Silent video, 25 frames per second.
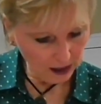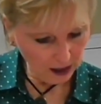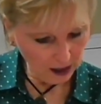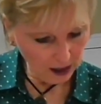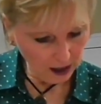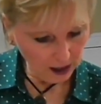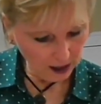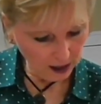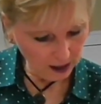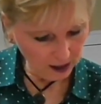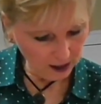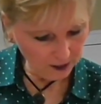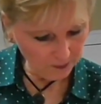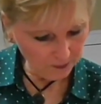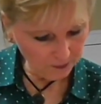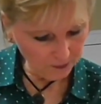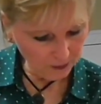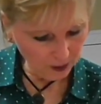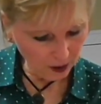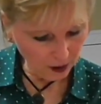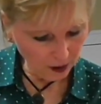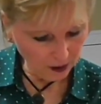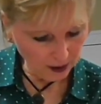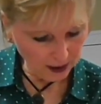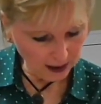All
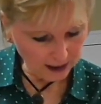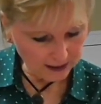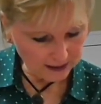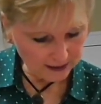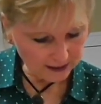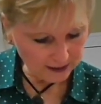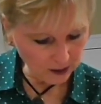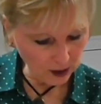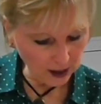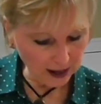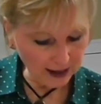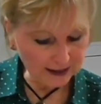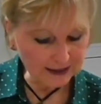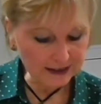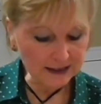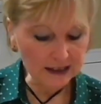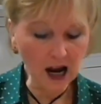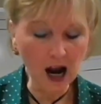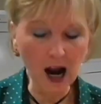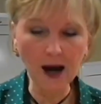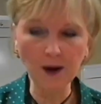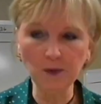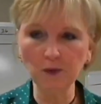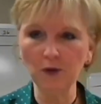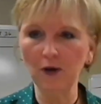right, so and
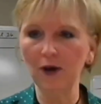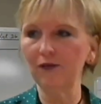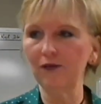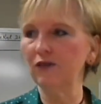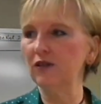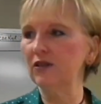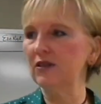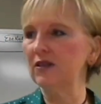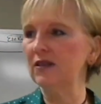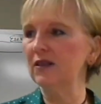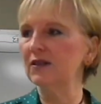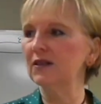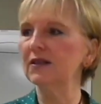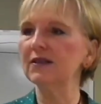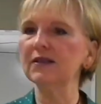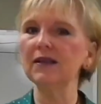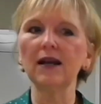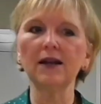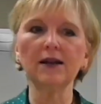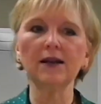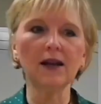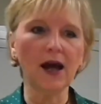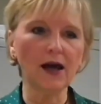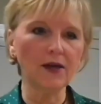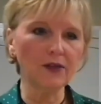time references is
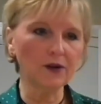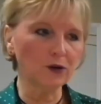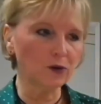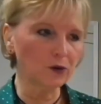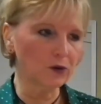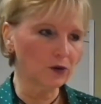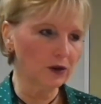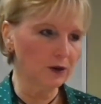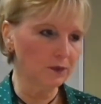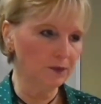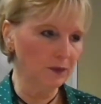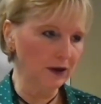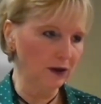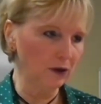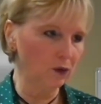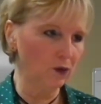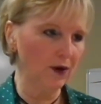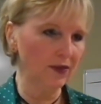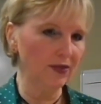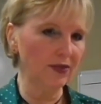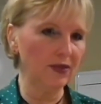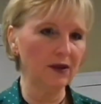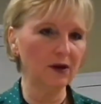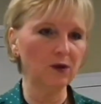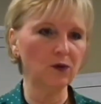another real big
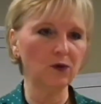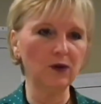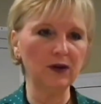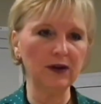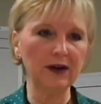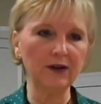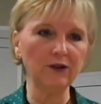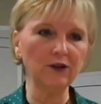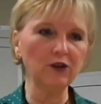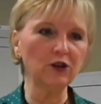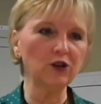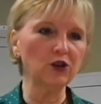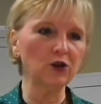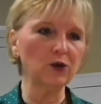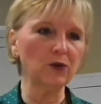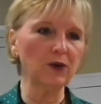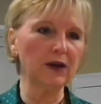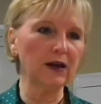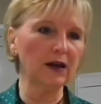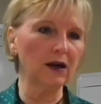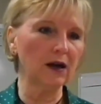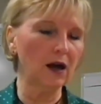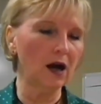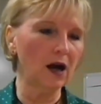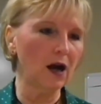one. Whenever you're
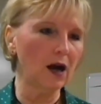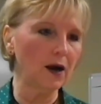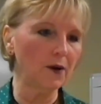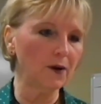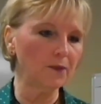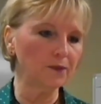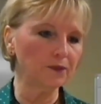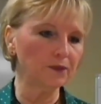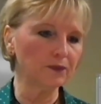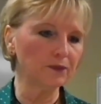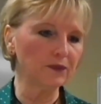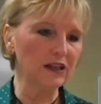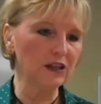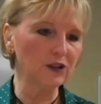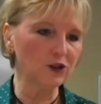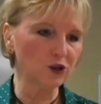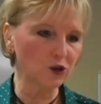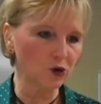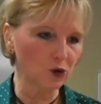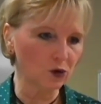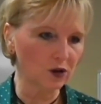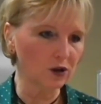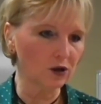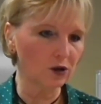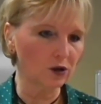doing
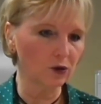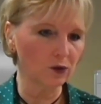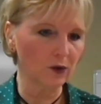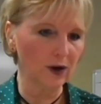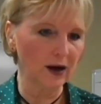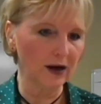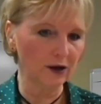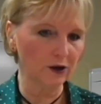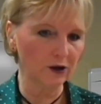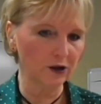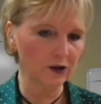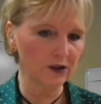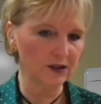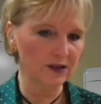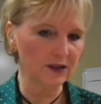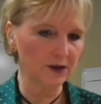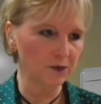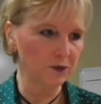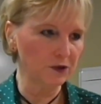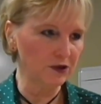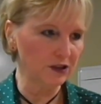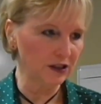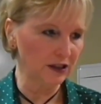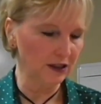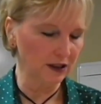historical records in
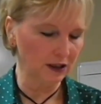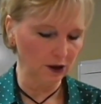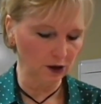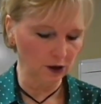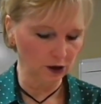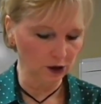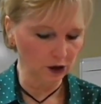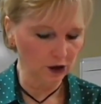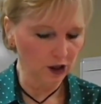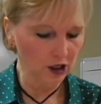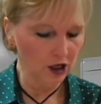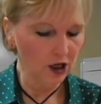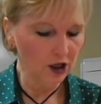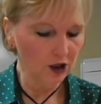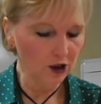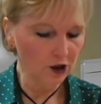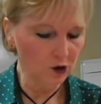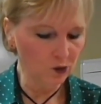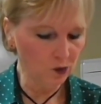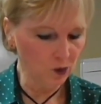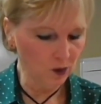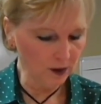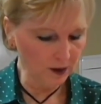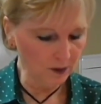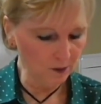particular, you
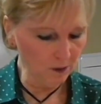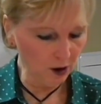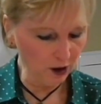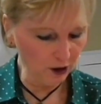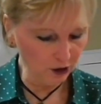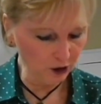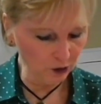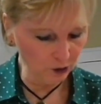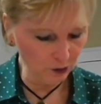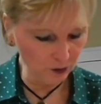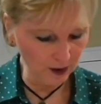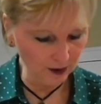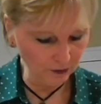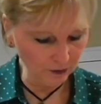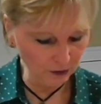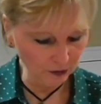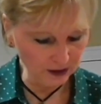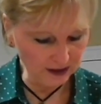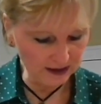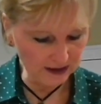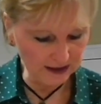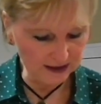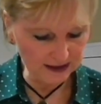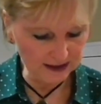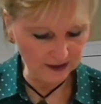want to mark your
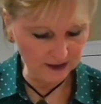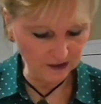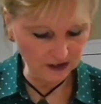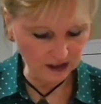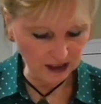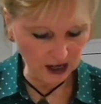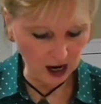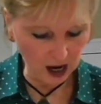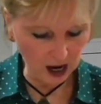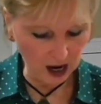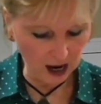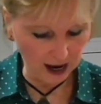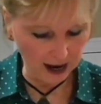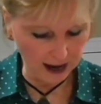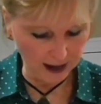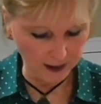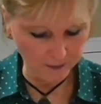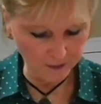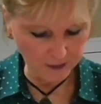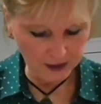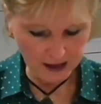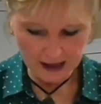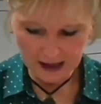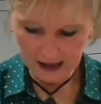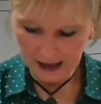references of time.
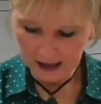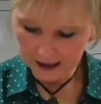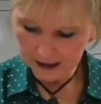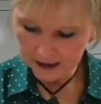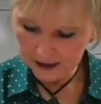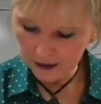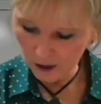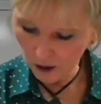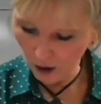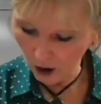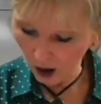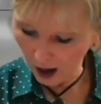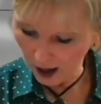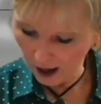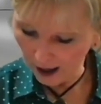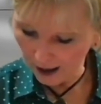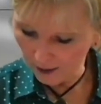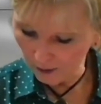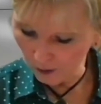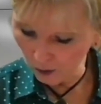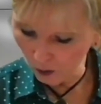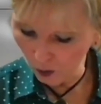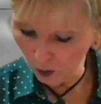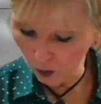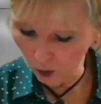
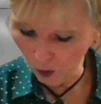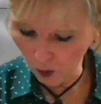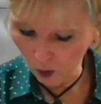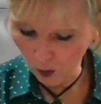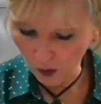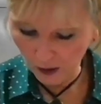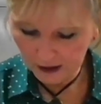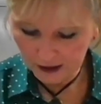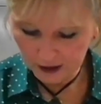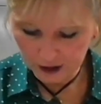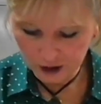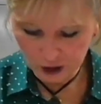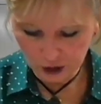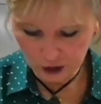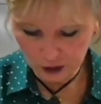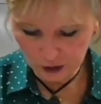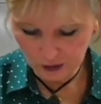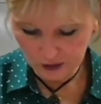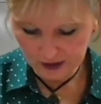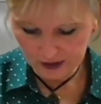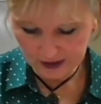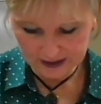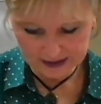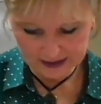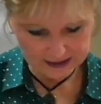What did you
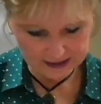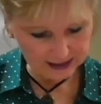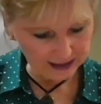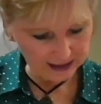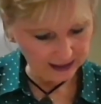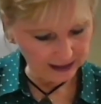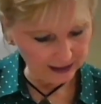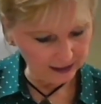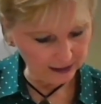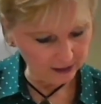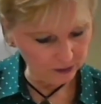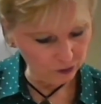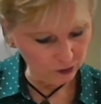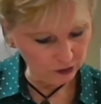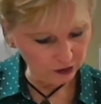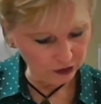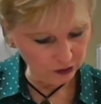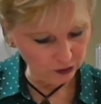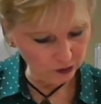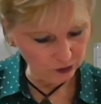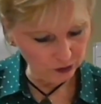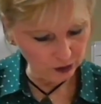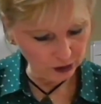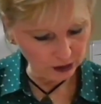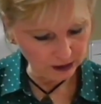see when
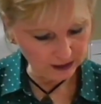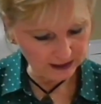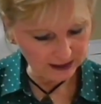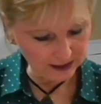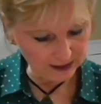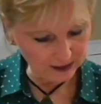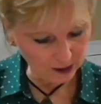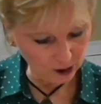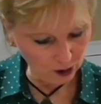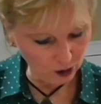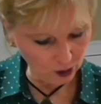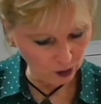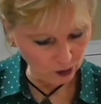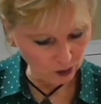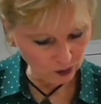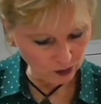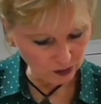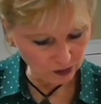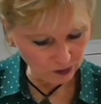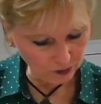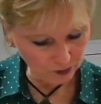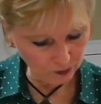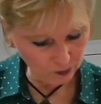you looked at those?